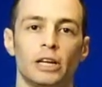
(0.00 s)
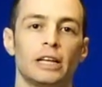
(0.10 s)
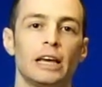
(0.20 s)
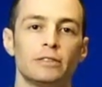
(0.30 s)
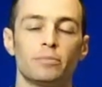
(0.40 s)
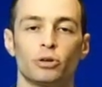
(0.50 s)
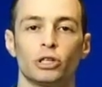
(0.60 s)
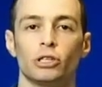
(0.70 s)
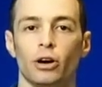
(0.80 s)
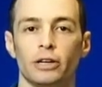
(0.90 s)
that gives a
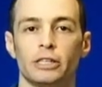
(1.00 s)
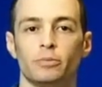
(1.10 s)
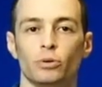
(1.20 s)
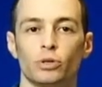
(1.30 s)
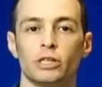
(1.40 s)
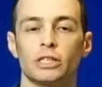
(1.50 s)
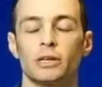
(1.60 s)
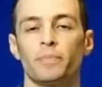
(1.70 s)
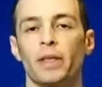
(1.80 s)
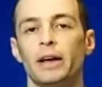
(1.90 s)
person osteoporosis.